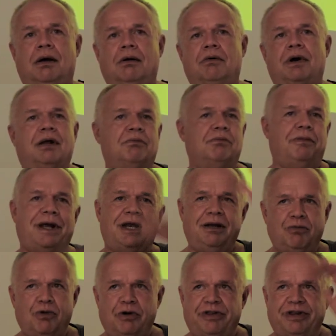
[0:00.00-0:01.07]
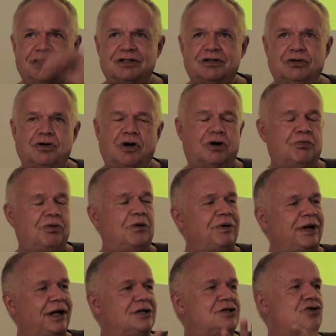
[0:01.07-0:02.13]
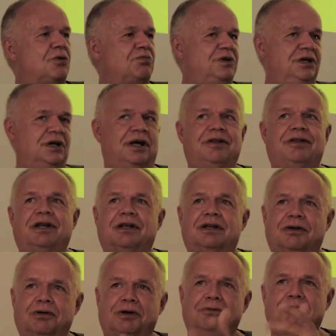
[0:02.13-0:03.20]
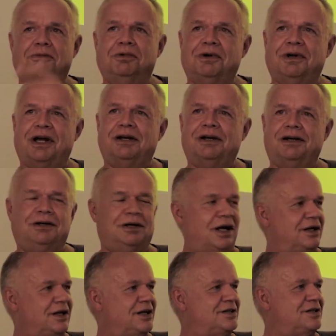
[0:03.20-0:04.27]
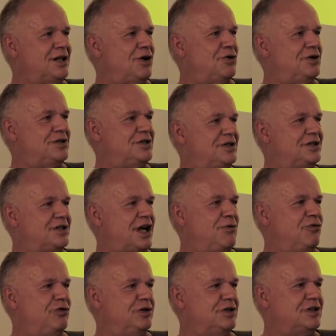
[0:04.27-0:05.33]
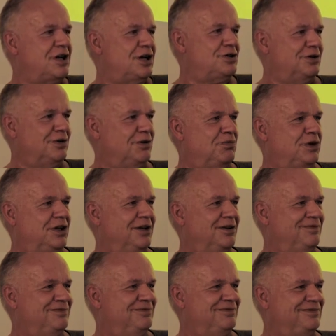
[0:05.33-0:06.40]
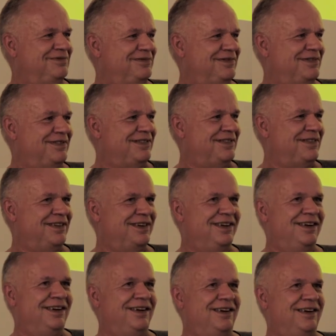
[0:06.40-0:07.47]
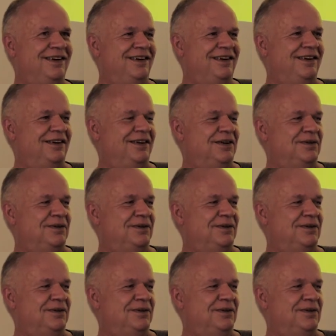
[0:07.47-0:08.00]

Well, many more things to talk about, but I stop here. I think, I guess now it's time for discussion a bit.